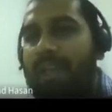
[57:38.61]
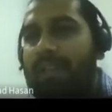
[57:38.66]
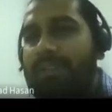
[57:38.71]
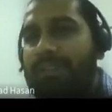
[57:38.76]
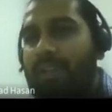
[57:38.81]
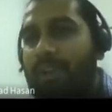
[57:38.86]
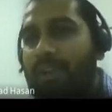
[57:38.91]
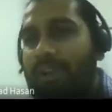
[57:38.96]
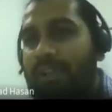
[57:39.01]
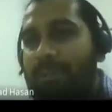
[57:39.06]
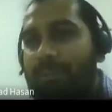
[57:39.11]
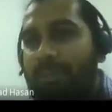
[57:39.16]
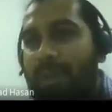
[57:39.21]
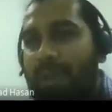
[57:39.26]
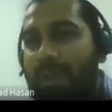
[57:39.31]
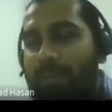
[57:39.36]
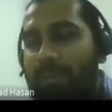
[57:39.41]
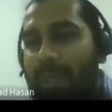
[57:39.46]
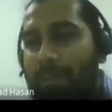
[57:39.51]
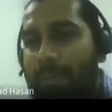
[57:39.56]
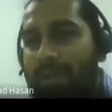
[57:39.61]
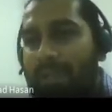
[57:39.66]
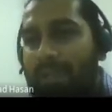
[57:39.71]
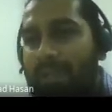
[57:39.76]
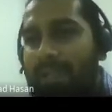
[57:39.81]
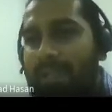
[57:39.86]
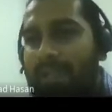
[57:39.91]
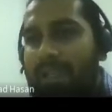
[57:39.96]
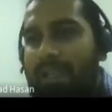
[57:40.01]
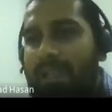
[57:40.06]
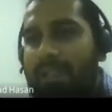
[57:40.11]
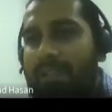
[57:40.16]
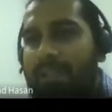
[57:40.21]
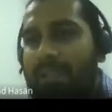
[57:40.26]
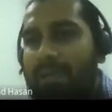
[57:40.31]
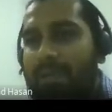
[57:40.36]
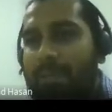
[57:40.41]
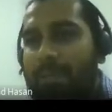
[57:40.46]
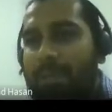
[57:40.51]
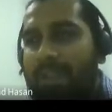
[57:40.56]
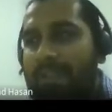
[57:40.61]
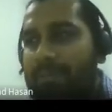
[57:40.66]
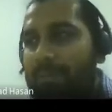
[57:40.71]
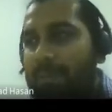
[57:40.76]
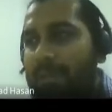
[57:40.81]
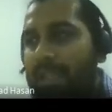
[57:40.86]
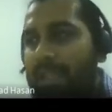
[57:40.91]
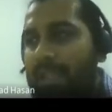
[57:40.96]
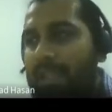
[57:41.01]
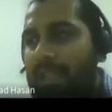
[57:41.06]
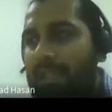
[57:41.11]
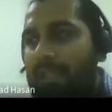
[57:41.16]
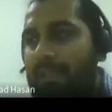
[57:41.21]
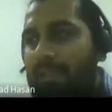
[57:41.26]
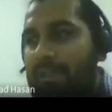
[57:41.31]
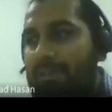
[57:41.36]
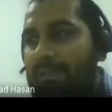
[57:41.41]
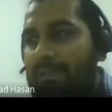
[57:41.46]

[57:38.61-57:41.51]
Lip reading: It's got a mapping technique and replacement technique.